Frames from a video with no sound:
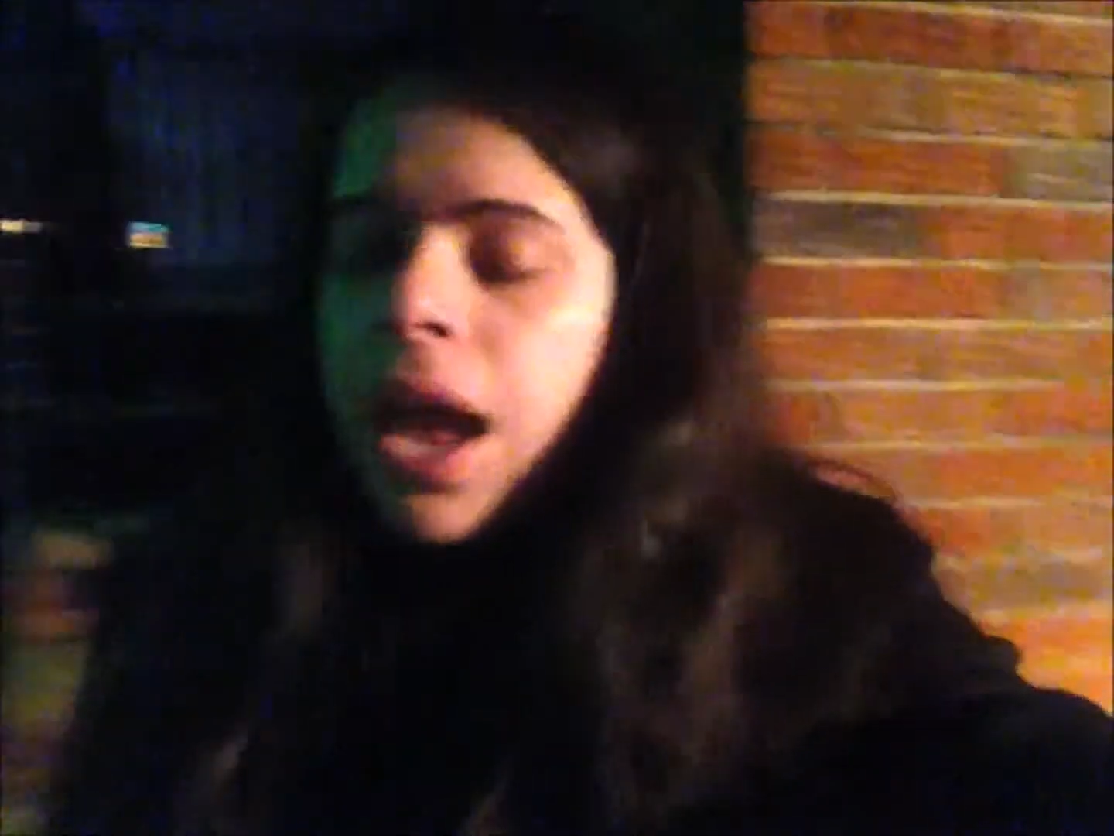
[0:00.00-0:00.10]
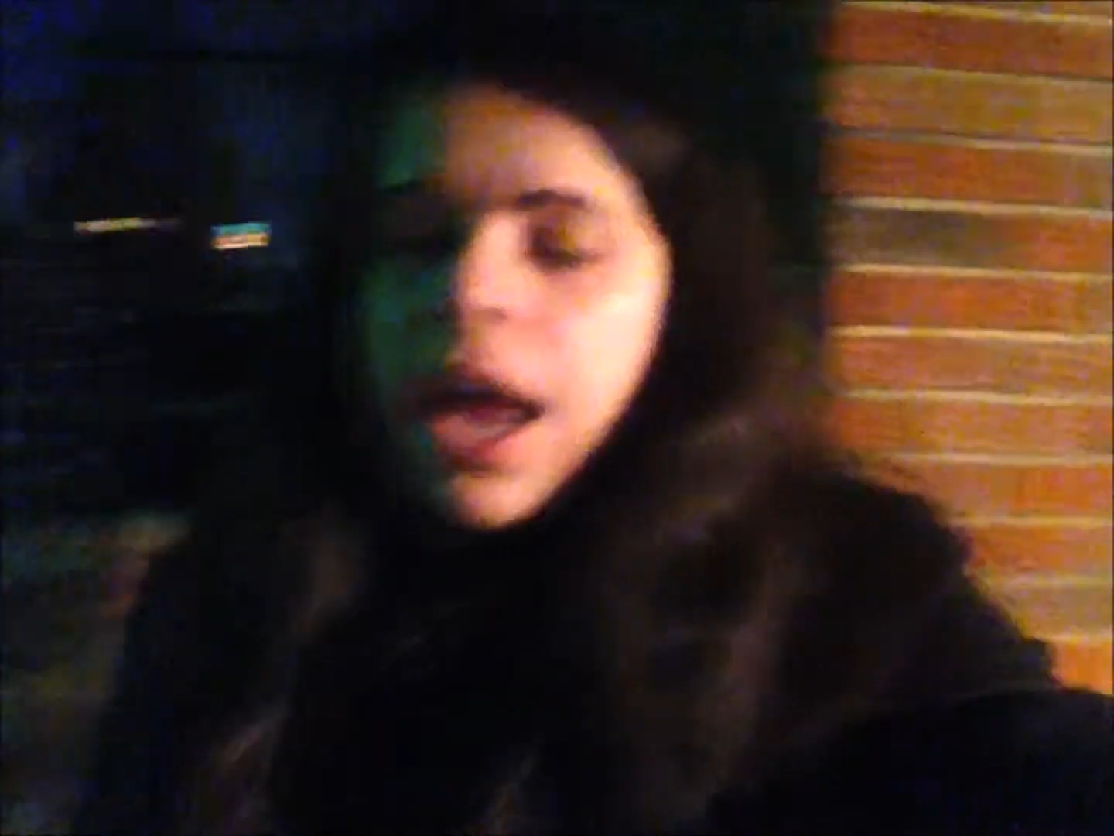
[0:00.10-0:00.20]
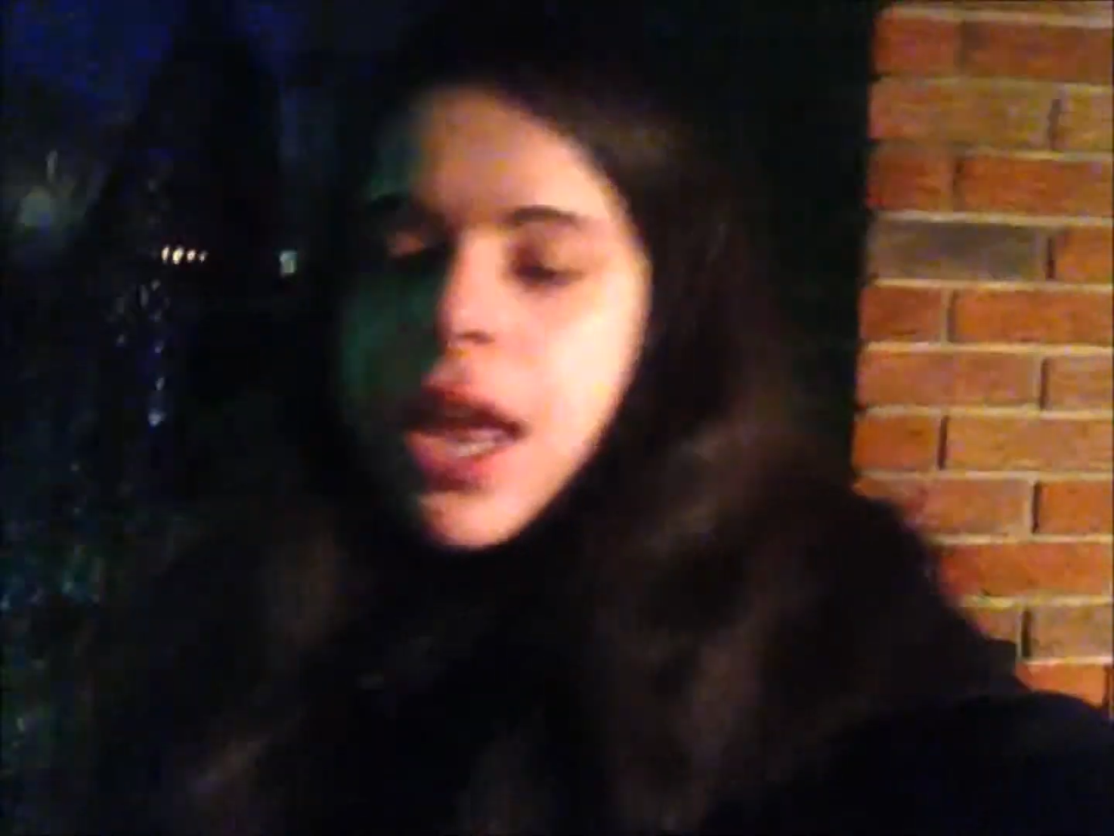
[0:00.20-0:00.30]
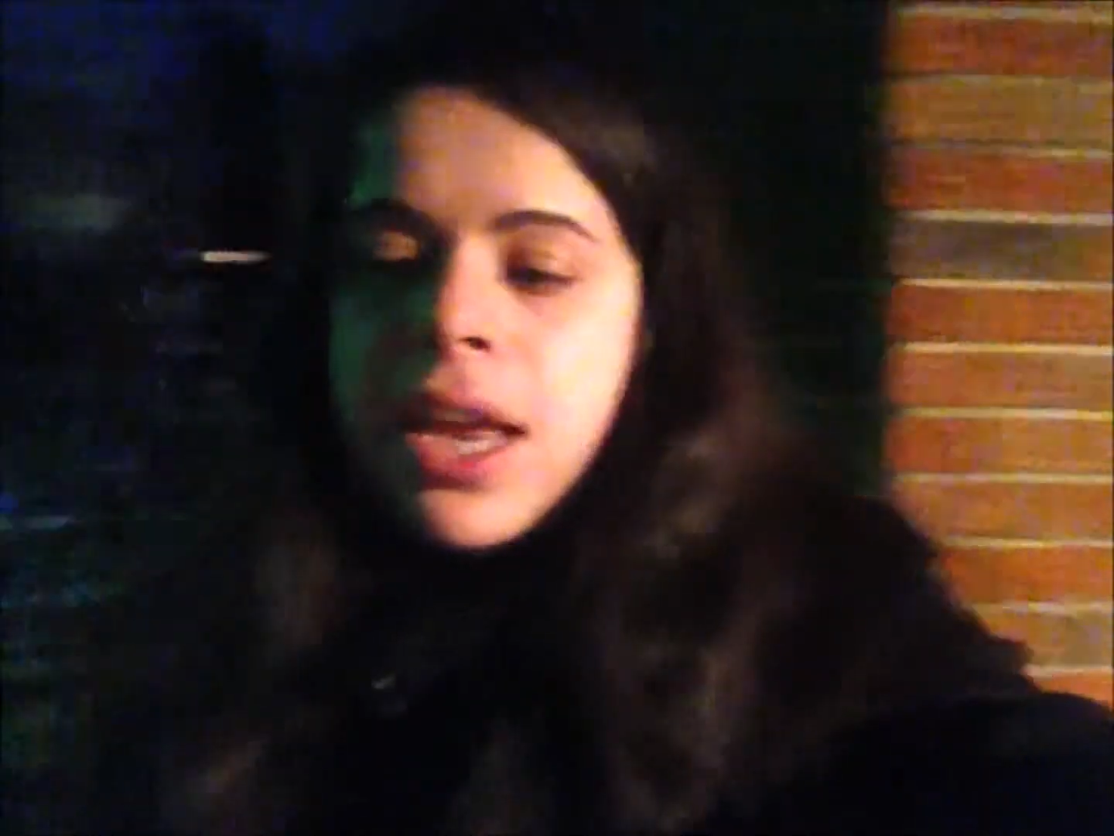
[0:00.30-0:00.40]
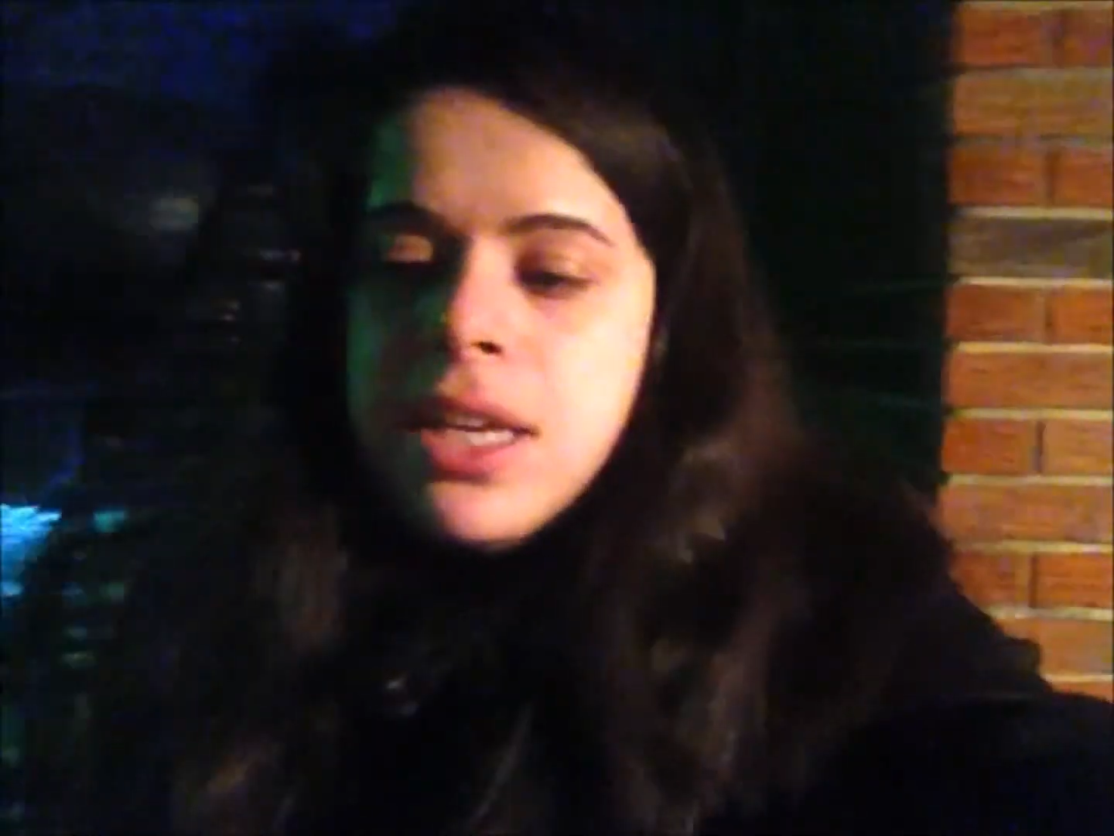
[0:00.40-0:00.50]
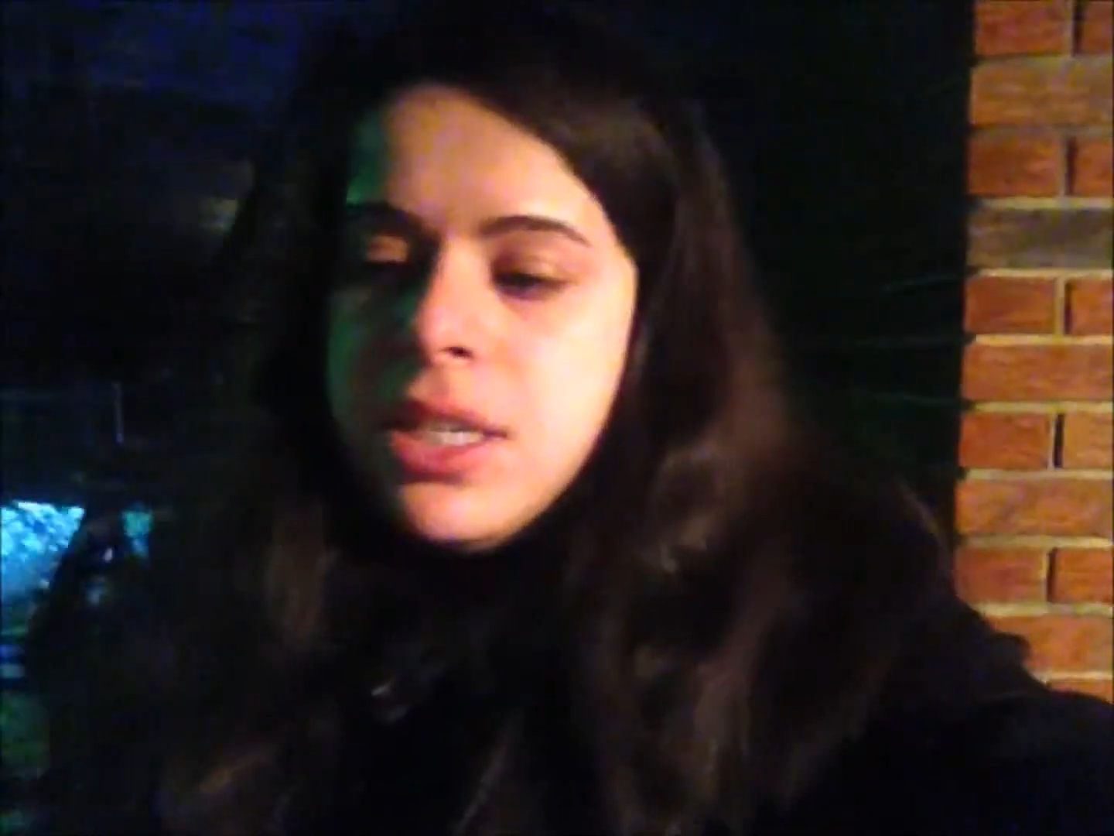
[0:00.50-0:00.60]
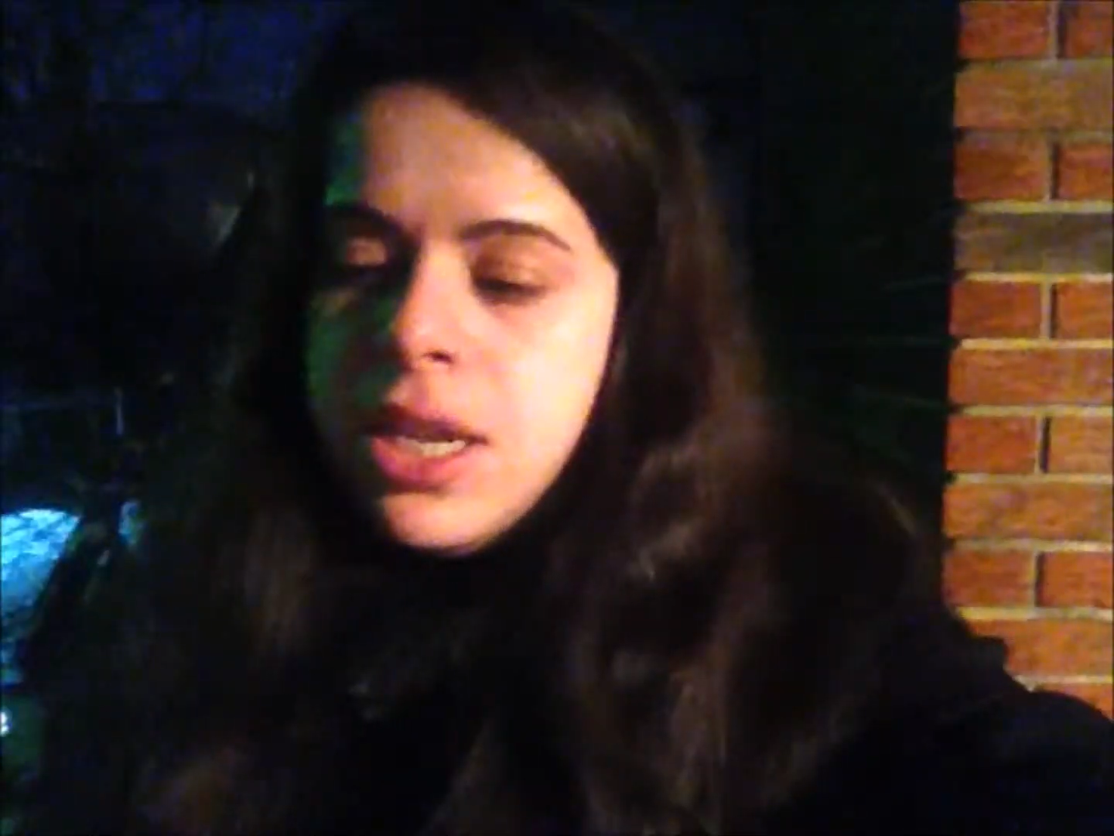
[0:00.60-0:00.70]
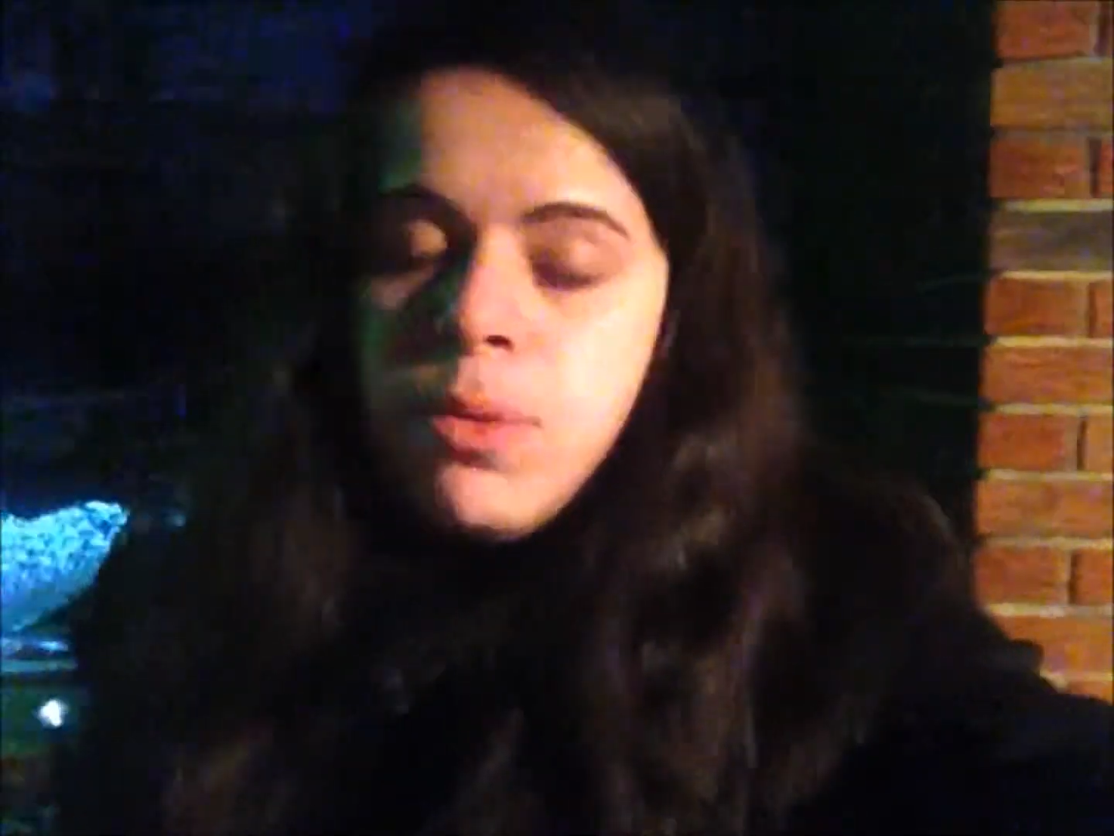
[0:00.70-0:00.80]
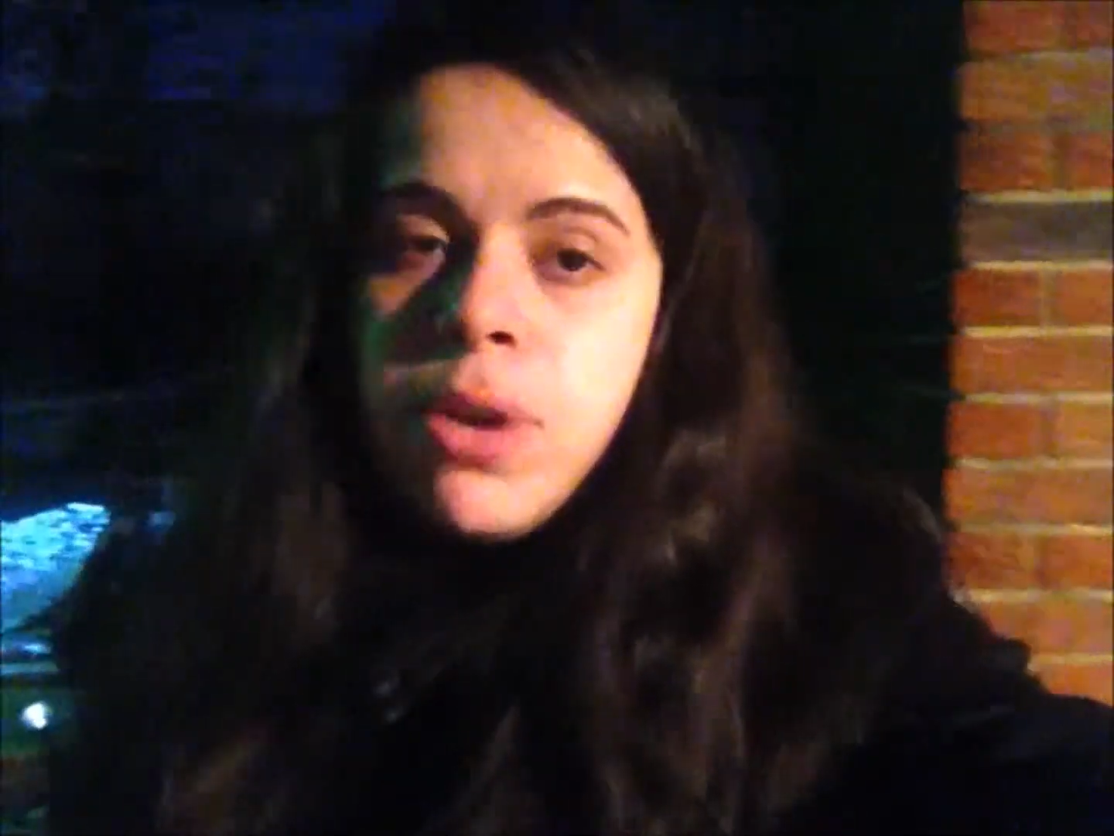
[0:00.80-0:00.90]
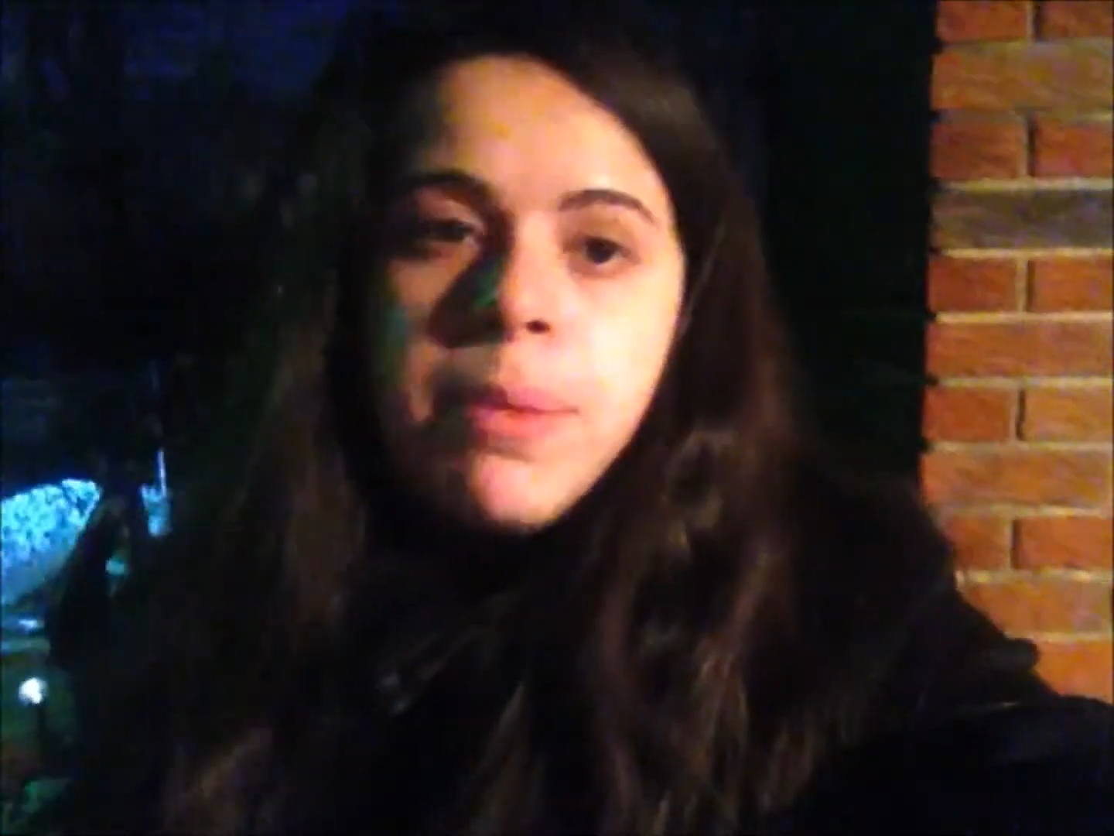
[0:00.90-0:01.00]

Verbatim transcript: And now we're